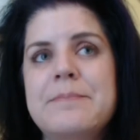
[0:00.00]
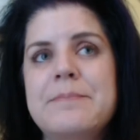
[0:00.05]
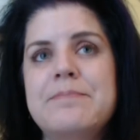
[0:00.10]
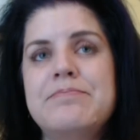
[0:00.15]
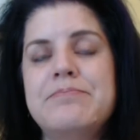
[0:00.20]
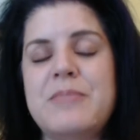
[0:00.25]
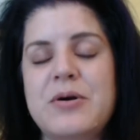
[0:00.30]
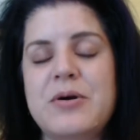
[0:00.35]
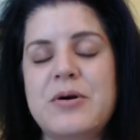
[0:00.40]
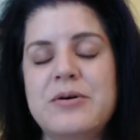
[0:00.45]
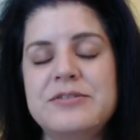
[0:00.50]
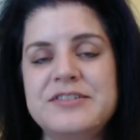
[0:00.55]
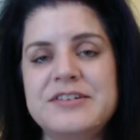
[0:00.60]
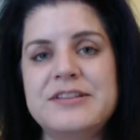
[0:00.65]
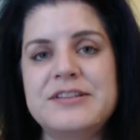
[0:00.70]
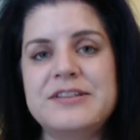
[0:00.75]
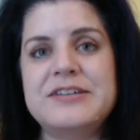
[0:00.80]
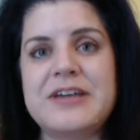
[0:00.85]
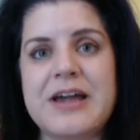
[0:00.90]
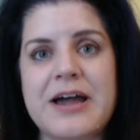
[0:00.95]
most
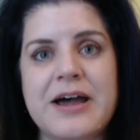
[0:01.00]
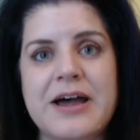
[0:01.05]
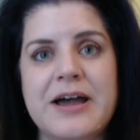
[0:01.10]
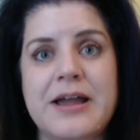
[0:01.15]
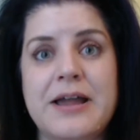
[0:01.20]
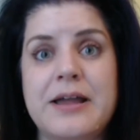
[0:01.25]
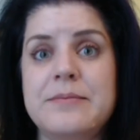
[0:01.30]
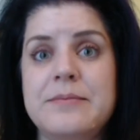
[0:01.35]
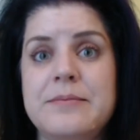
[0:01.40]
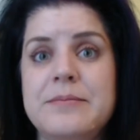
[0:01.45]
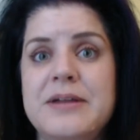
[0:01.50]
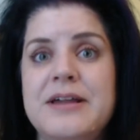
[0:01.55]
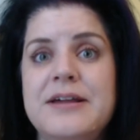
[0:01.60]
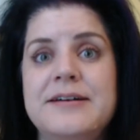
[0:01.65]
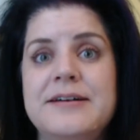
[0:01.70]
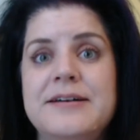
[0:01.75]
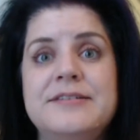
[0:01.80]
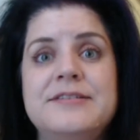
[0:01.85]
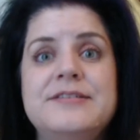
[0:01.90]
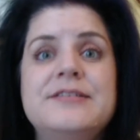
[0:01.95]
of the time
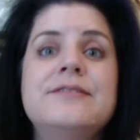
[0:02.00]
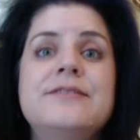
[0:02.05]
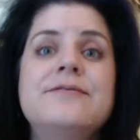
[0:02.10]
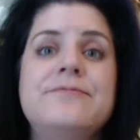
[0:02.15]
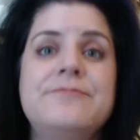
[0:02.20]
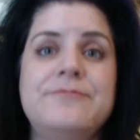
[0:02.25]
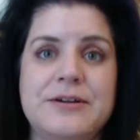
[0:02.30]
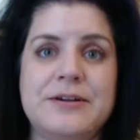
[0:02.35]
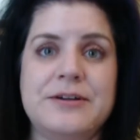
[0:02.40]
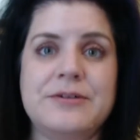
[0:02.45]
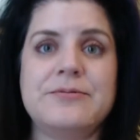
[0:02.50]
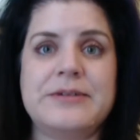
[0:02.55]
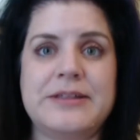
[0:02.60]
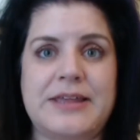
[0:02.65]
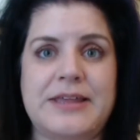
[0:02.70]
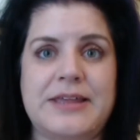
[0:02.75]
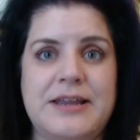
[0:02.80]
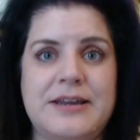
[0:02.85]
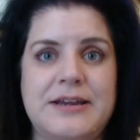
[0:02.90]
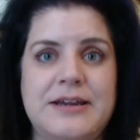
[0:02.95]
it's fear
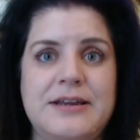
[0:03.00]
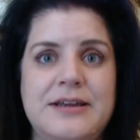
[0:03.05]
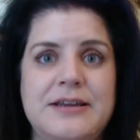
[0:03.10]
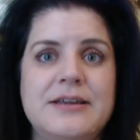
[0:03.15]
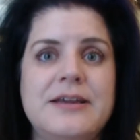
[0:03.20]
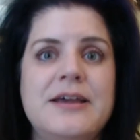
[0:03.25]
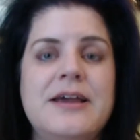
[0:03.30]
related.